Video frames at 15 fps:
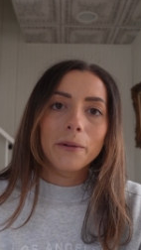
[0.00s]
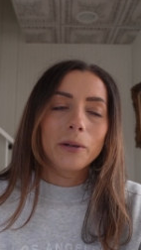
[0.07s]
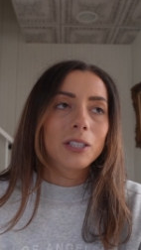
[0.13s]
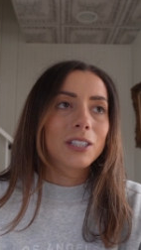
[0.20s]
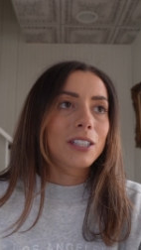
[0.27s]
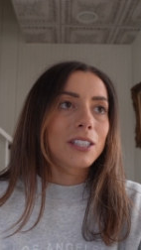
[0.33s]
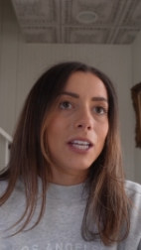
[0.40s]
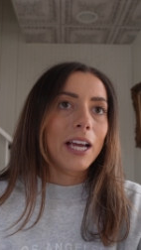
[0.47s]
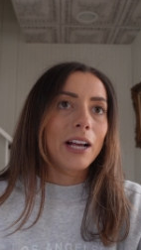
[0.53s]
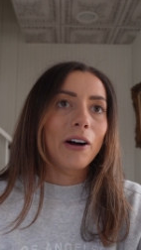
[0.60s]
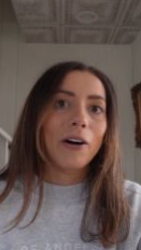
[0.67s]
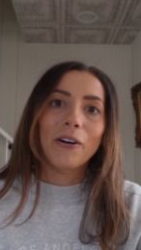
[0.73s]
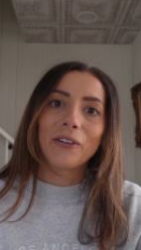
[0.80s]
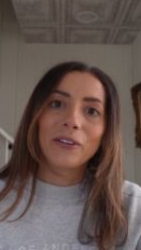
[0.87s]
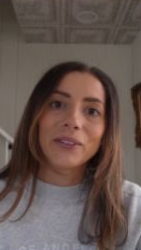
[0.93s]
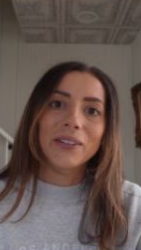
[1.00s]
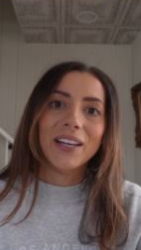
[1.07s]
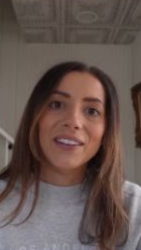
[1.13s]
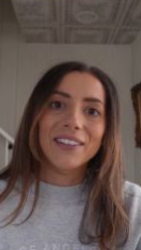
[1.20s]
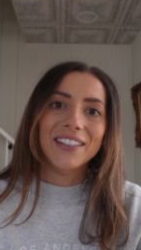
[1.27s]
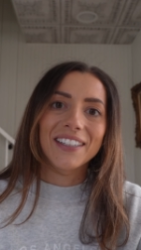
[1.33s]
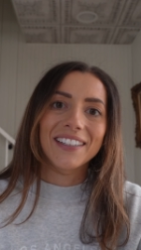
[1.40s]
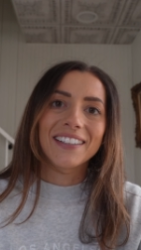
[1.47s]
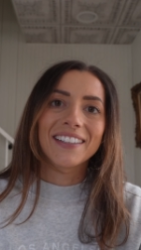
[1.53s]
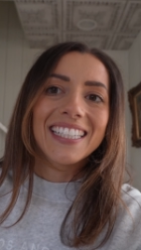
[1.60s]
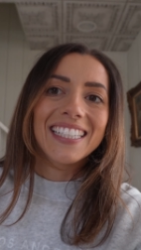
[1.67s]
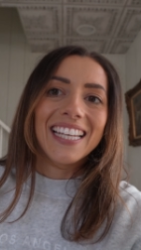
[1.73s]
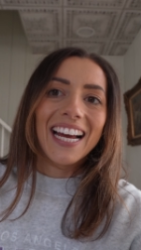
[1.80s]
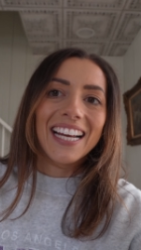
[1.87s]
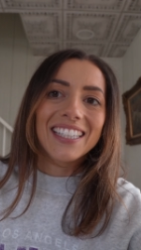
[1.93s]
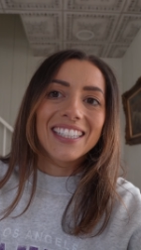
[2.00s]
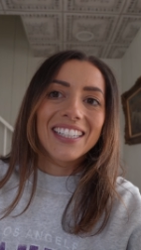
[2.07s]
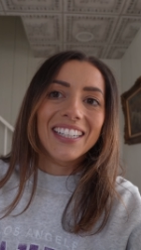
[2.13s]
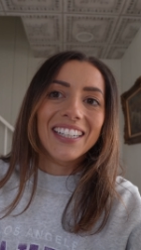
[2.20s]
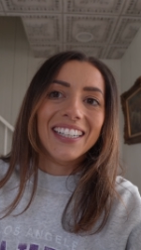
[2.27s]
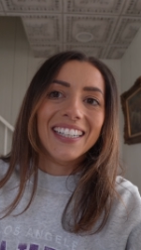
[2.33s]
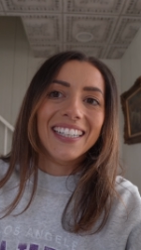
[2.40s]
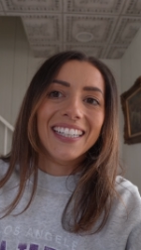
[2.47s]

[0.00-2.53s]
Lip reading: which is like a whole nother disaster.